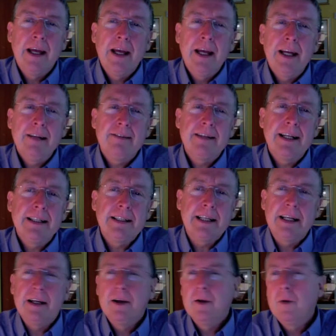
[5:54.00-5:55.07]

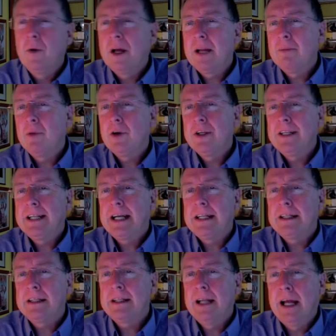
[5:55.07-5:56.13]
Incidentally, while I'm looking at
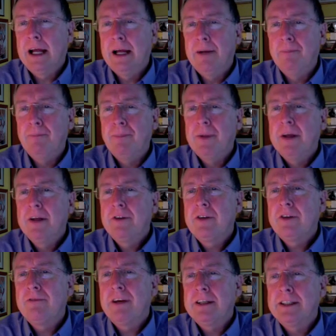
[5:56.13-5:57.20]
that
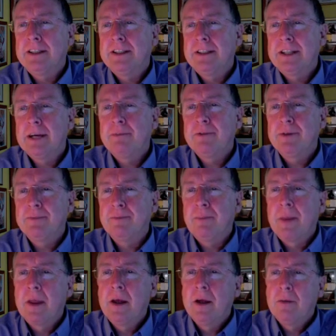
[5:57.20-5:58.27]
defect in the septum,
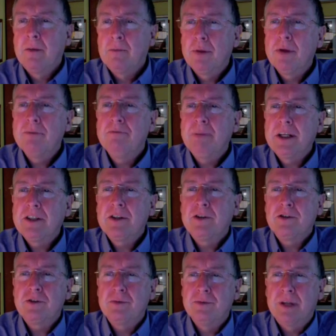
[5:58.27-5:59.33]
blood mixes
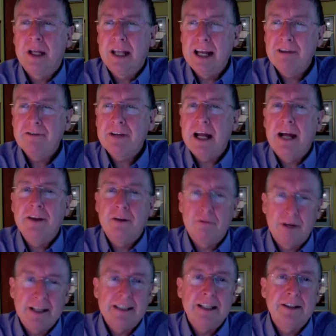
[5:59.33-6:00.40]
from the left and the
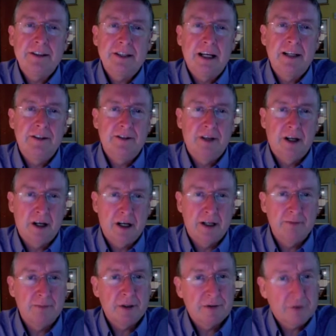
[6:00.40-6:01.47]
right hand side of the
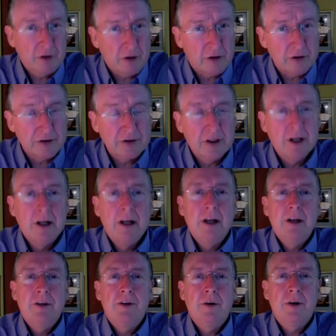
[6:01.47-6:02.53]
heart, but of course,
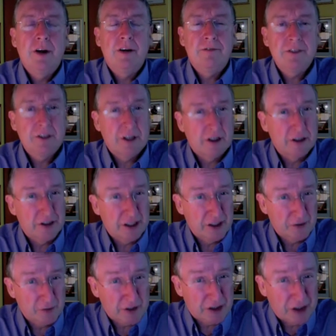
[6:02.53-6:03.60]
knowing our physiology
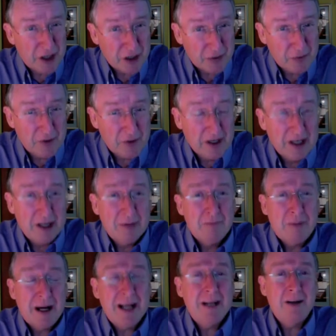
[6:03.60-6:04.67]
as we do, by and